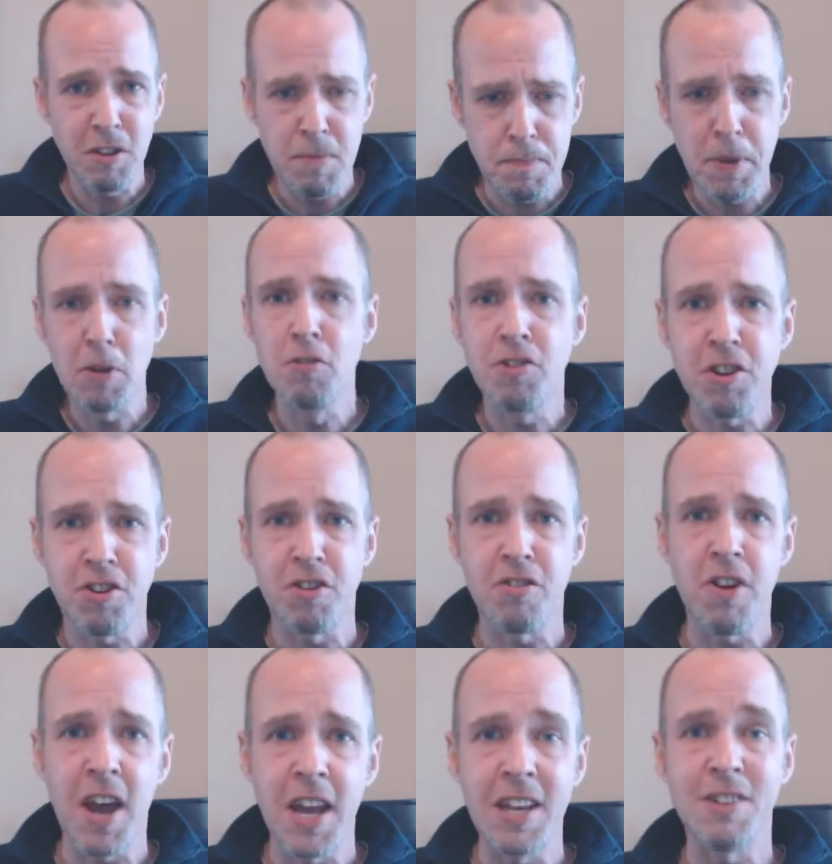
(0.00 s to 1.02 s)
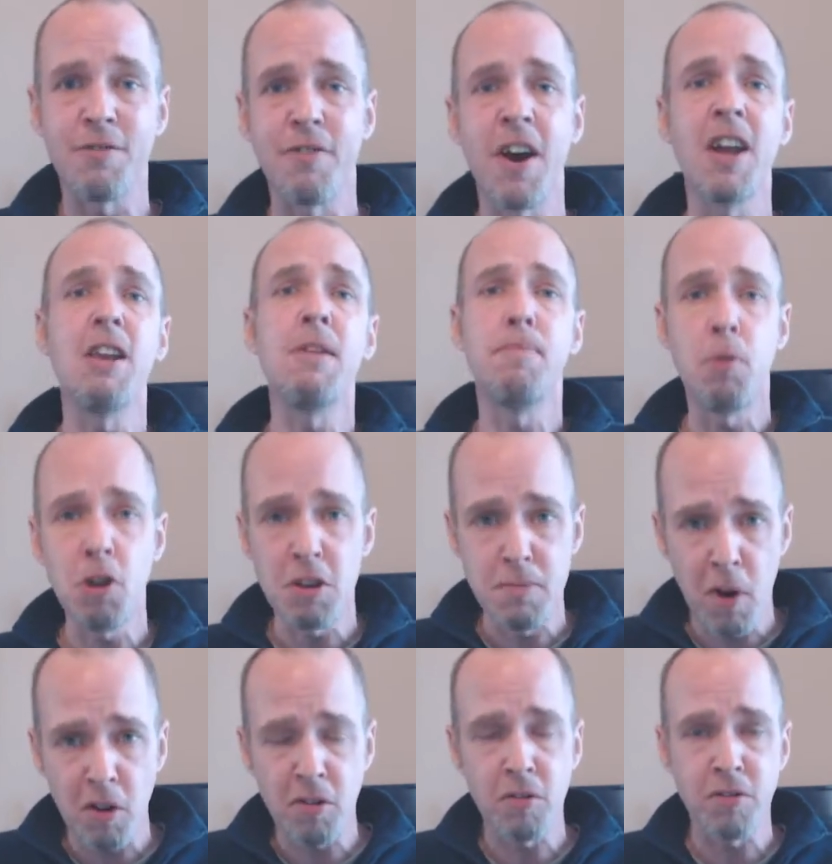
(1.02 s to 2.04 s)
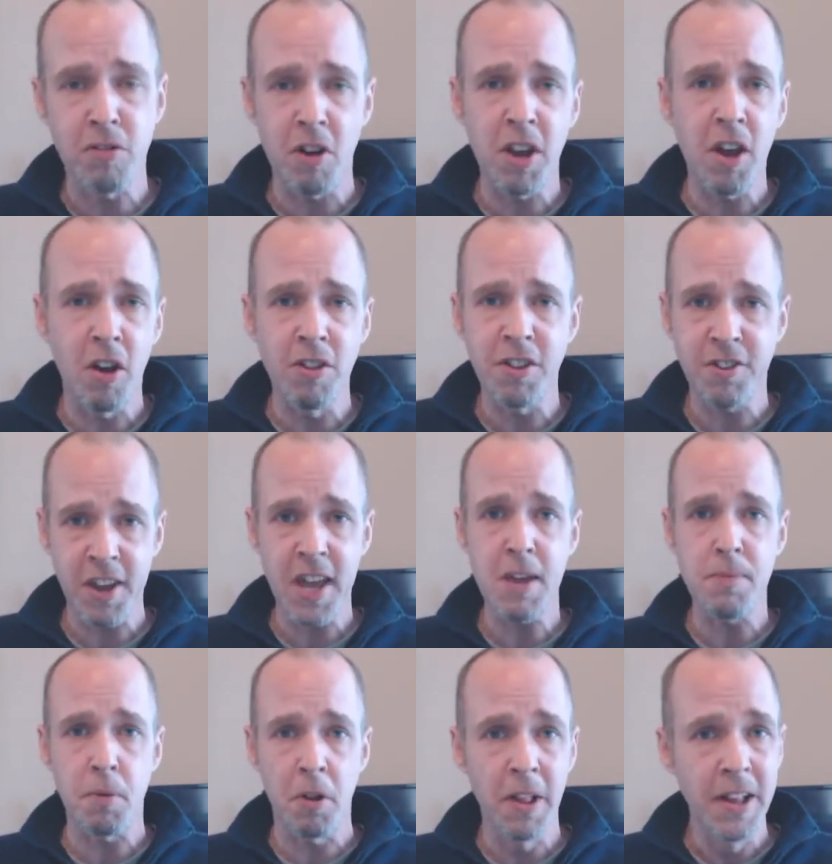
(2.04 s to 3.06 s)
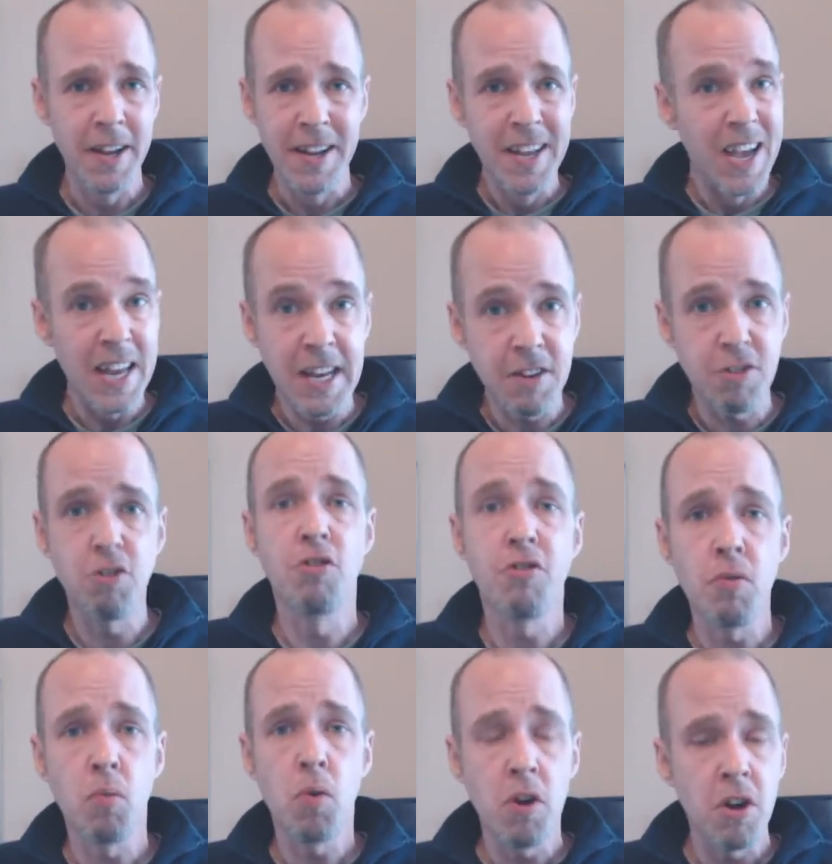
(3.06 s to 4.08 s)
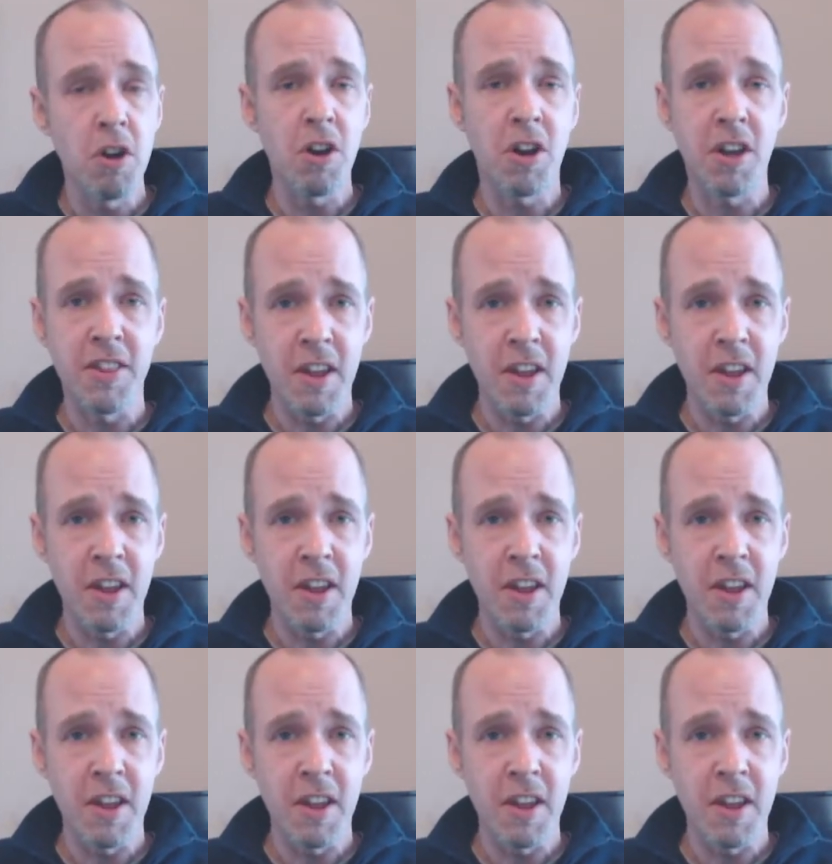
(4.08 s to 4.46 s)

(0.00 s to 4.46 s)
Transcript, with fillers: you, build your terrain to finally put your models on it on the table and it doesn't work.